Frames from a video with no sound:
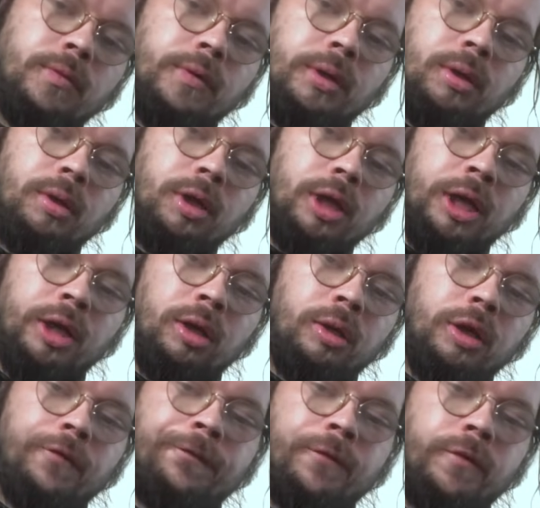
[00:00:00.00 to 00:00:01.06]
I don't
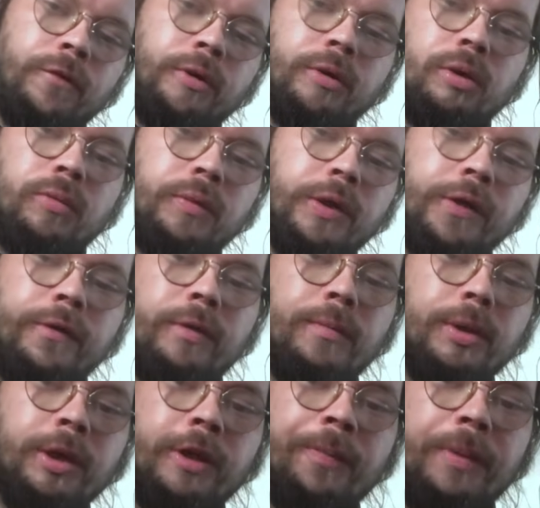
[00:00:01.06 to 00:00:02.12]
let food go to waste in
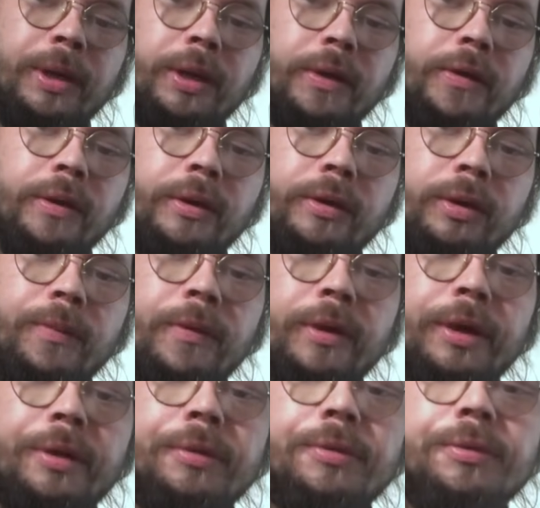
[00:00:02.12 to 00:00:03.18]
my space, you know what I'm
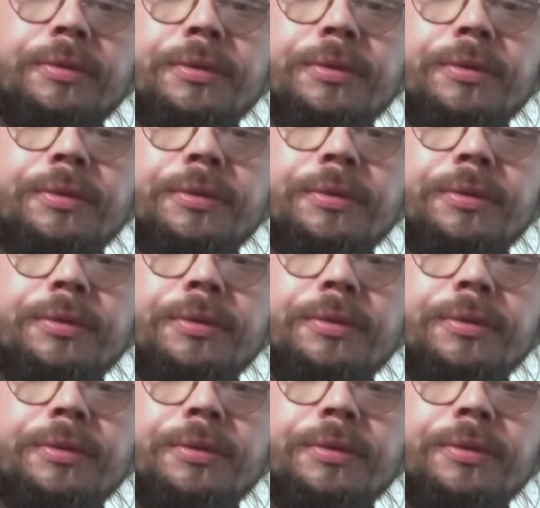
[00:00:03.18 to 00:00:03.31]
saying?